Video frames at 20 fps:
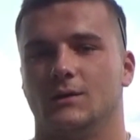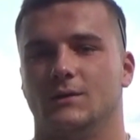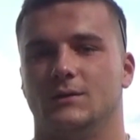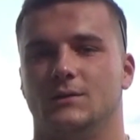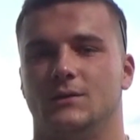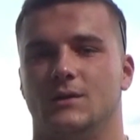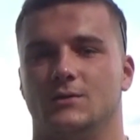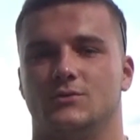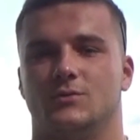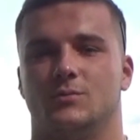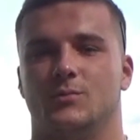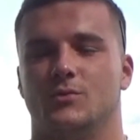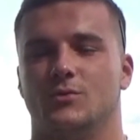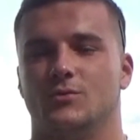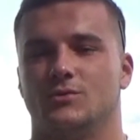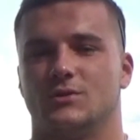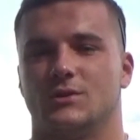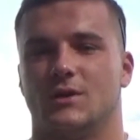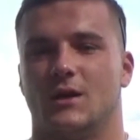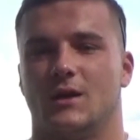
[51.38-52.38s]

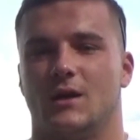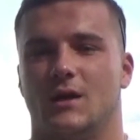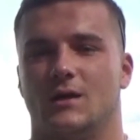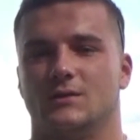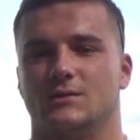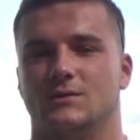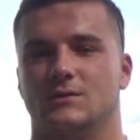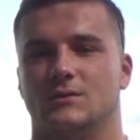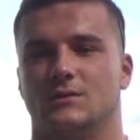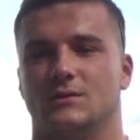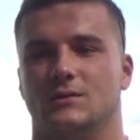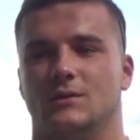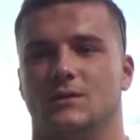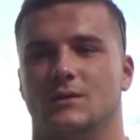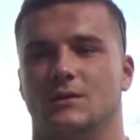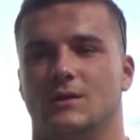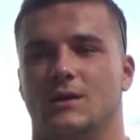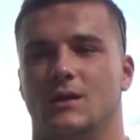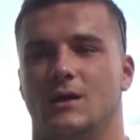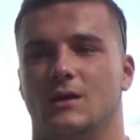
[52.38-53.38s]
distribution, I guess,
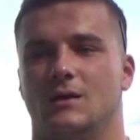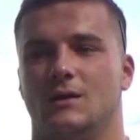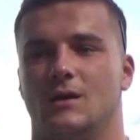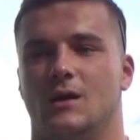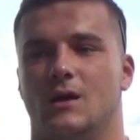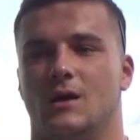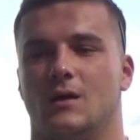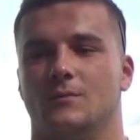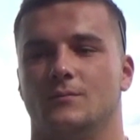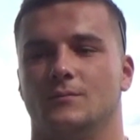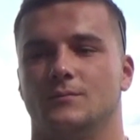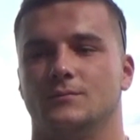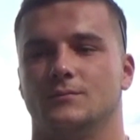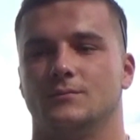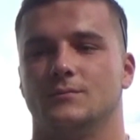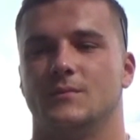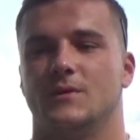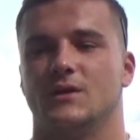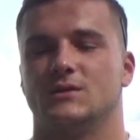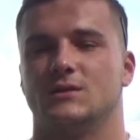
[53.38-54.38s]
and
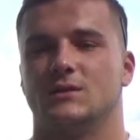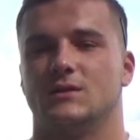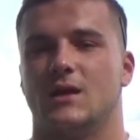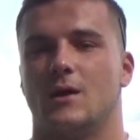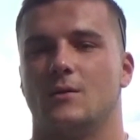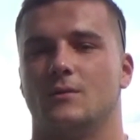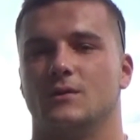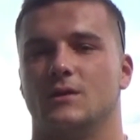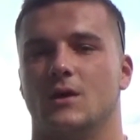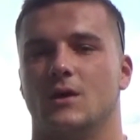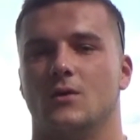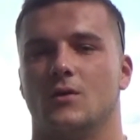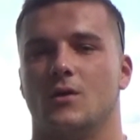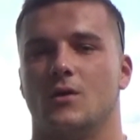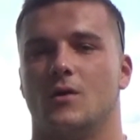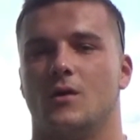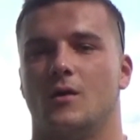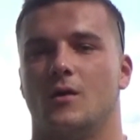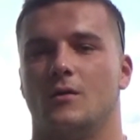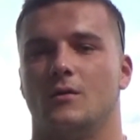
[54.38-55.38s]
then mixing that with
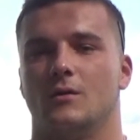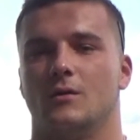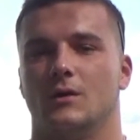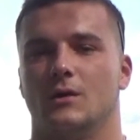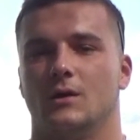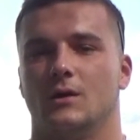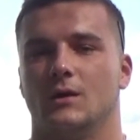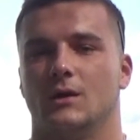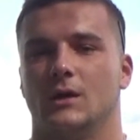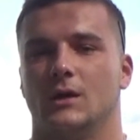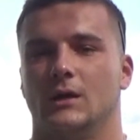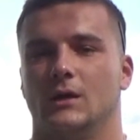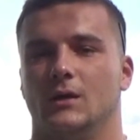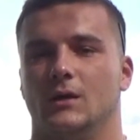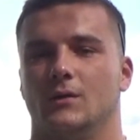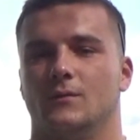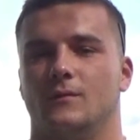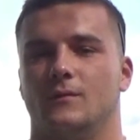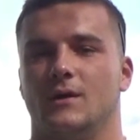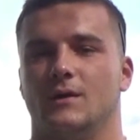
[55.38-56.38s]
alcohol
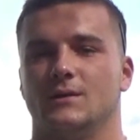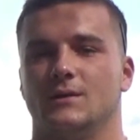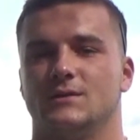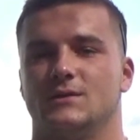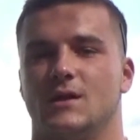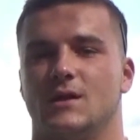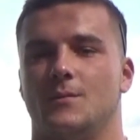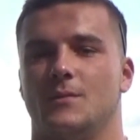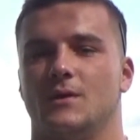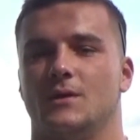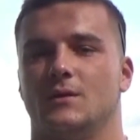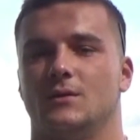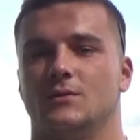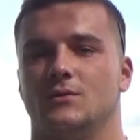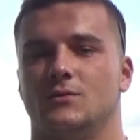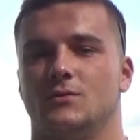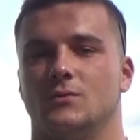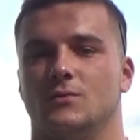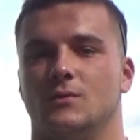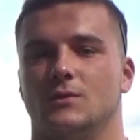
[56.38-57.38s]
really sent me
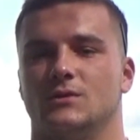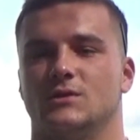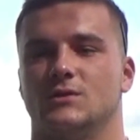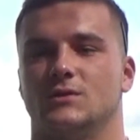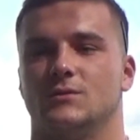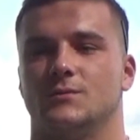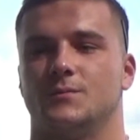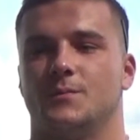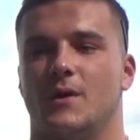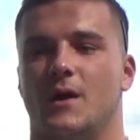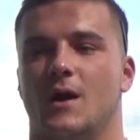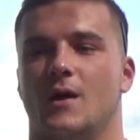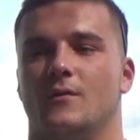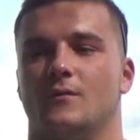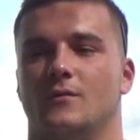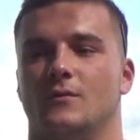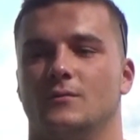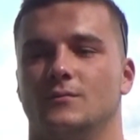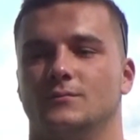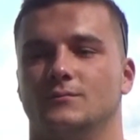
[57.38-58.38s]
into a
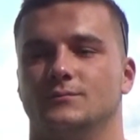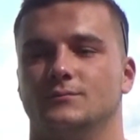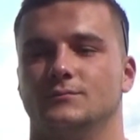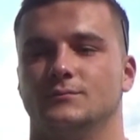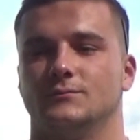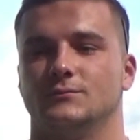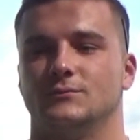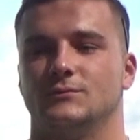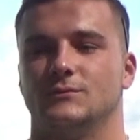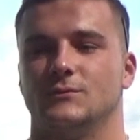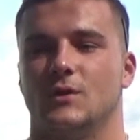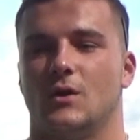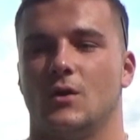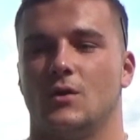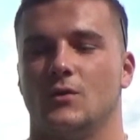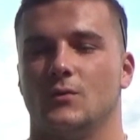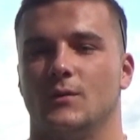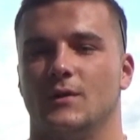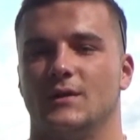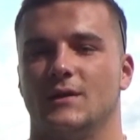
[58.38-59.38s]
spiral
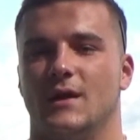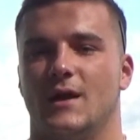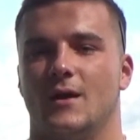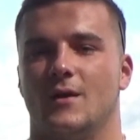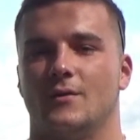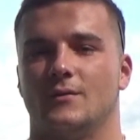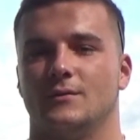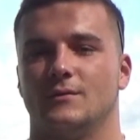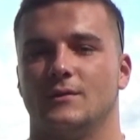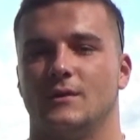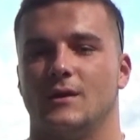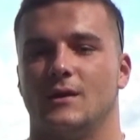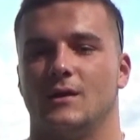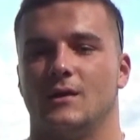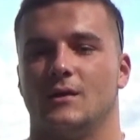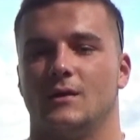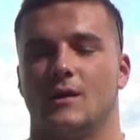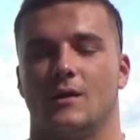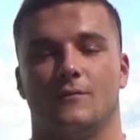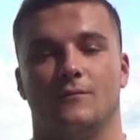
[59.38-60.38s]
all the way down,
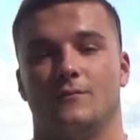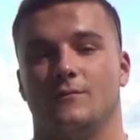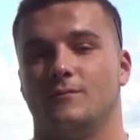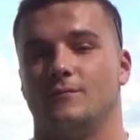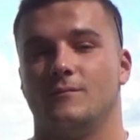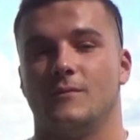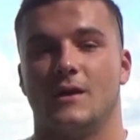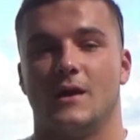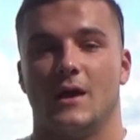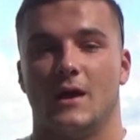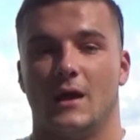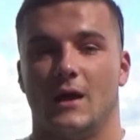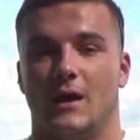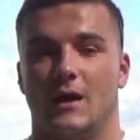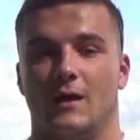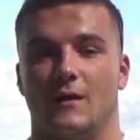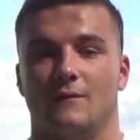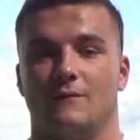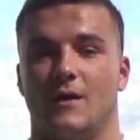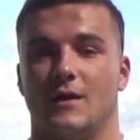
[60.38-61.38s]
and I
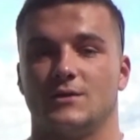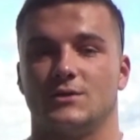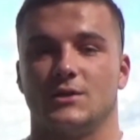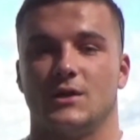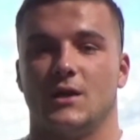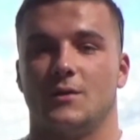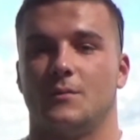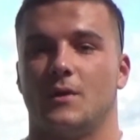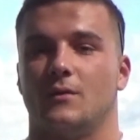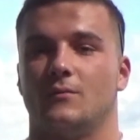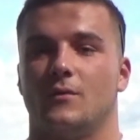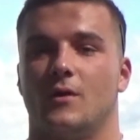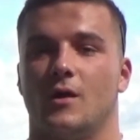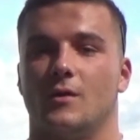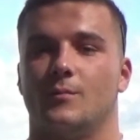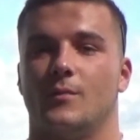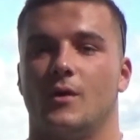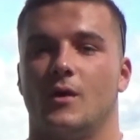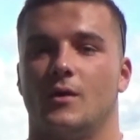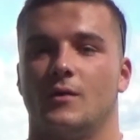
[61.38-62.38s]
eventually hit my
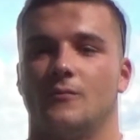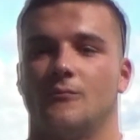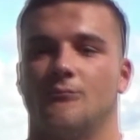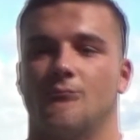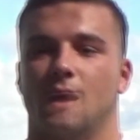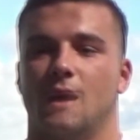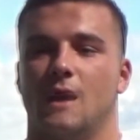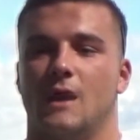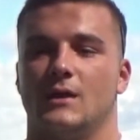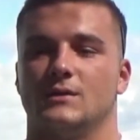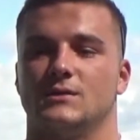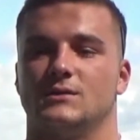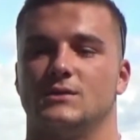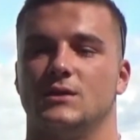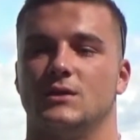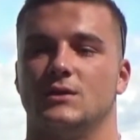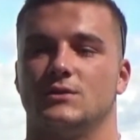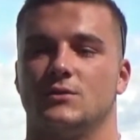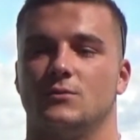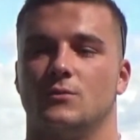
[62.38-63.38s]
rock bottom. I had a
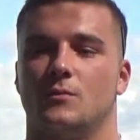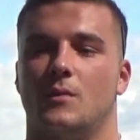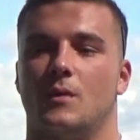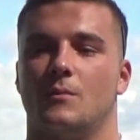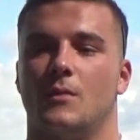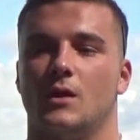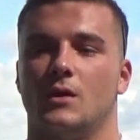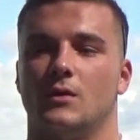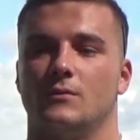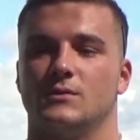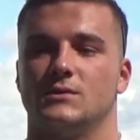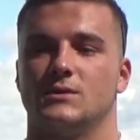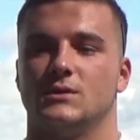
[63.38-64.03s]
seizure when my mother was